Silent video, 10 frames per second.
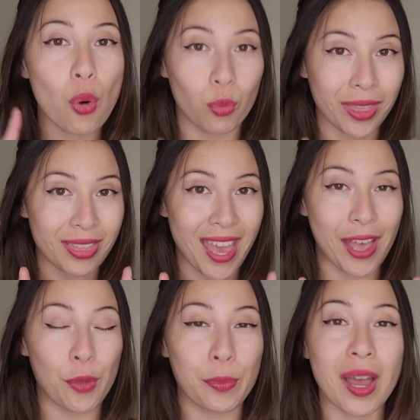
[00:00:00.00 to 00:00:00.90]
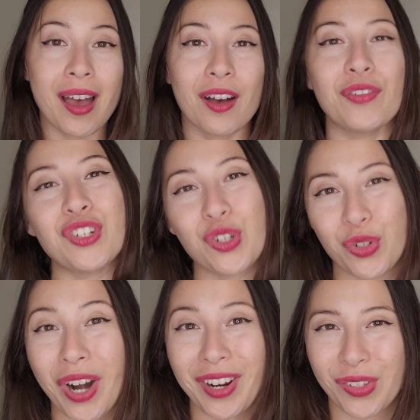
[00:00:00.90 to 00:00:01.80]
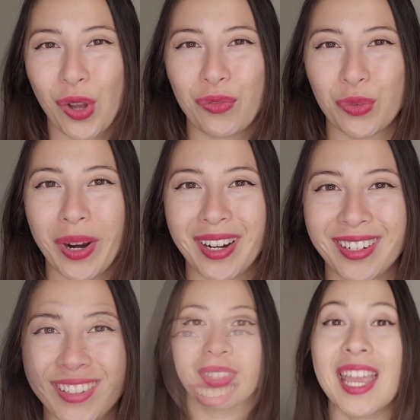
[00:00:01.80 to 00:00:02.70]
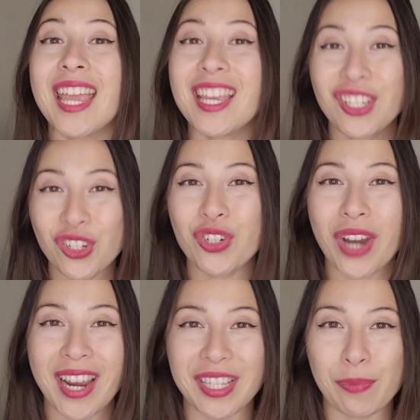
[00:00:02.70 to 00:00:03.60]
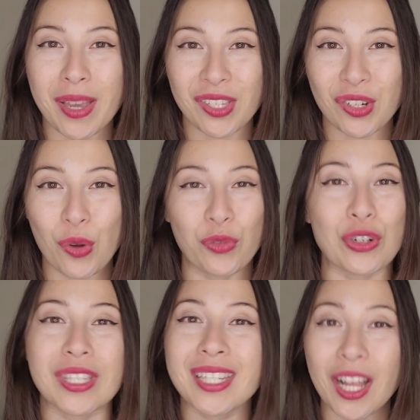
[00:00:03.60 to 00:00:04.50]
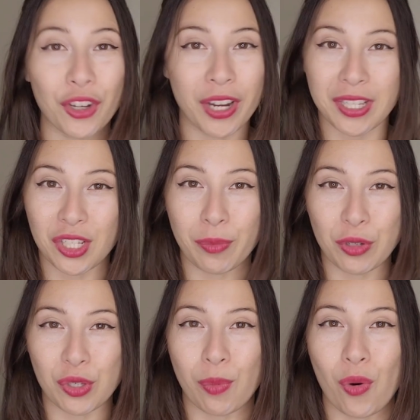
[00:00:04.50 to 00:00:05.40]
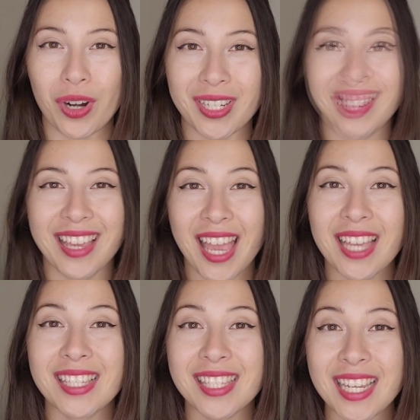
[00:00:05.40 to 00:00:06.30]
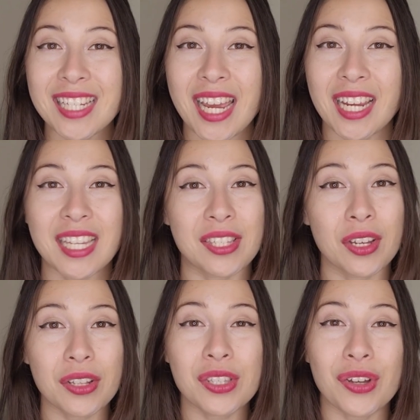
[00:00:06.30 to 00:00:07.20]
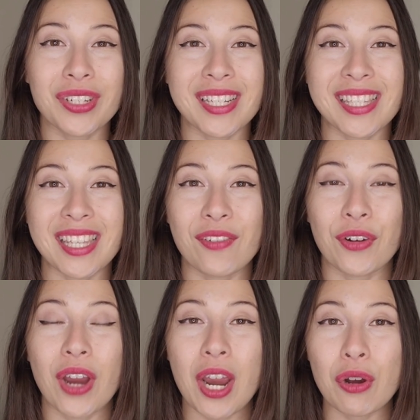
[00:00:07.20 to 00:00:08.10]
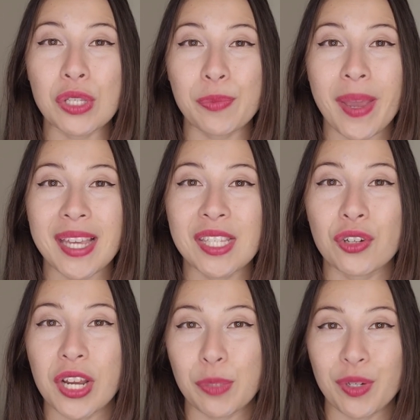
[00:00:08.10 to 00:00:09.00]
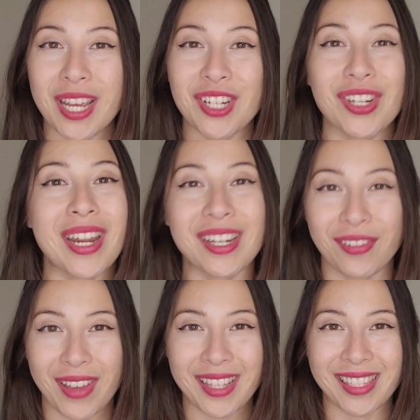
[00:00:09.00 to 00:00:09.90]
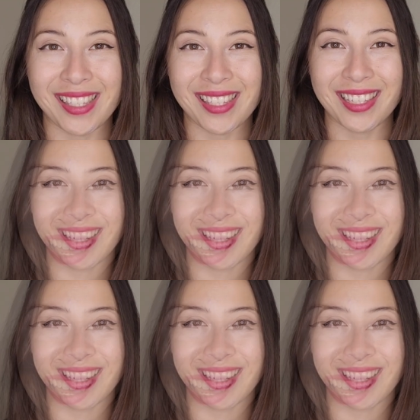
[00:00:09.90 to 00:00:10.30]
with the help of IssueTrack software. IssueTrack is best known for stellar customer support. SeaTec is a consultancy for aerospace, transportation, and defense.